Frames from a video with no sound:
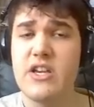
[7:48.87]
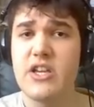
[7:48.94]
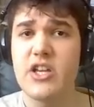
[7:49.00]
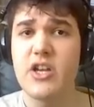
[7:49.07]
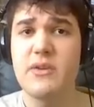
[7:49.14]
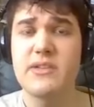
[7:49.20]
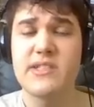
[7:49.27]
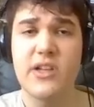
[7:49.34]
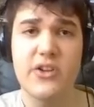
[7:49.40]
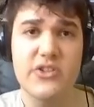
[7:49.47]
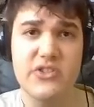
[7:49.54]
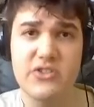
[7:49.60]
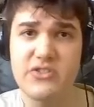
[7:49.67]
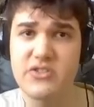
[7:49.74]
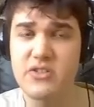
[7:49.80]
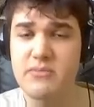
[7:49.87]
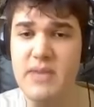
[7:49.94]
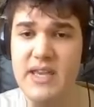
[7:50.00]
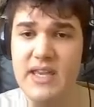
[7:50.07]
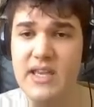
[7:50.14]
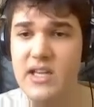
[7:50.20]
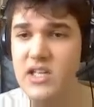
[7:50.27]
You know, as long as you're still
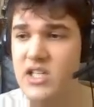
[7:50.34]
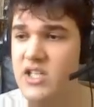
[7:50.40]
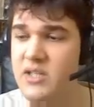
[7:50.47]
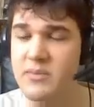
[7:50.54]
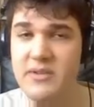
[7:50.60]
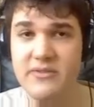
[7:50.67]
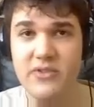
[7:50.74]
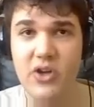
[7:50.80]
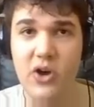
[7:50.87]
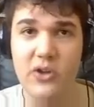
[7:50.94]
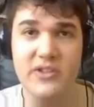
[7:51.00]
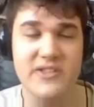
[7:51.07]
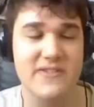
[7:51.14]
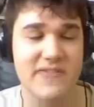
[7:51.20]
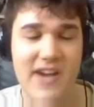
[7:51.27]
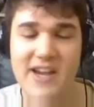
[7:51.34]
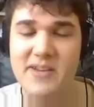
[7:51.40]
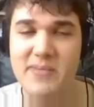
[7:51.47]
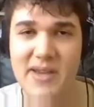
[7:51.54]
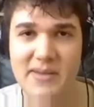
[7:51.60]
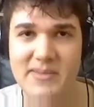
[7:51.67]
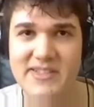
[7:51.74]
making a little bit of gold, it's fine to
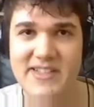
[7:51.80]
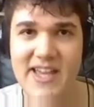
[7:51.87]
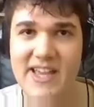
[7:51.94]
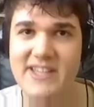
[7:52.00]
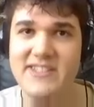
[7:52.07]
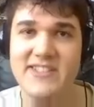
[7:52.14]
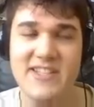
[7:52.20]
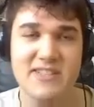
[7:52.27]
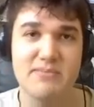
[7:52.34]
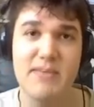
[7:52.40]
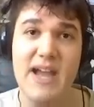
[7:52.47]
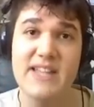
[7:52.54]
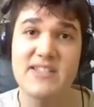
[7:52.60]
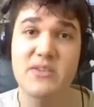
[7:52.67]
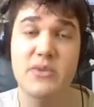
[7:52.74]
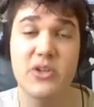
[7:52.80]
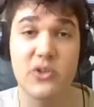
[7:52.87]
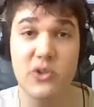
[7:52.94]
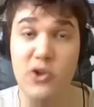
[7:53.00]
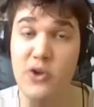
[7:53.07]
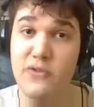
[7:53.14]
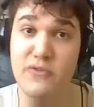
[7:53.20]
make mistakes. It doesn't matter. We
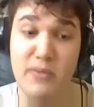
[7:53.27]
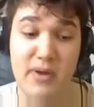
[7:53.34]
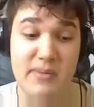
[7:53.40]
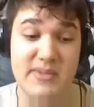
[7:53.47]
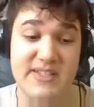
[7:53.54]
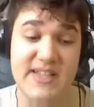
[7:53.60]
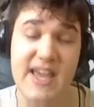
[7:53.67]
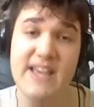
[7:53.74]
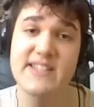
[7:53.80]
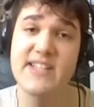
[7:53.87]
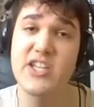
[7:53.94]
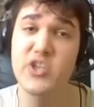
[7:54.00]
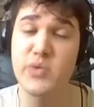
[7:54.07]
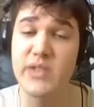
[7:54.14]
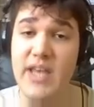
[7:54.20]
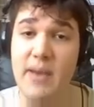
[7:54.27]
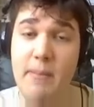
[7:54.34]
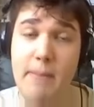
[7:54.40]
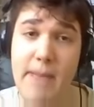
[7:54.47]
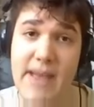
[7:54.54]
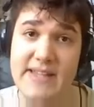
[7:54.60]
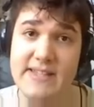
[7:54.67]
all learn from our mistakes, and you will get
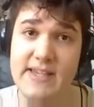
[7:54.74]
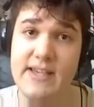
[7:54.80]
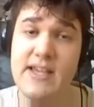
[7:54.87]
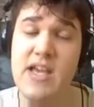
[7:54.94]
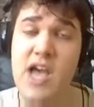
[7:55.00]
better